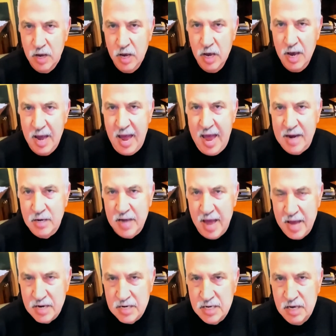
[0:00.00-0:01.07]
and
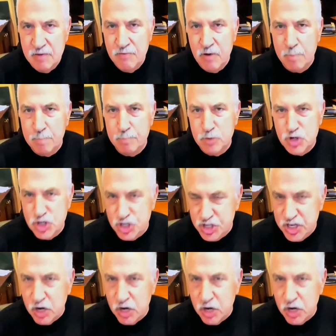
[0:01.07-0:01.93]
give up sheer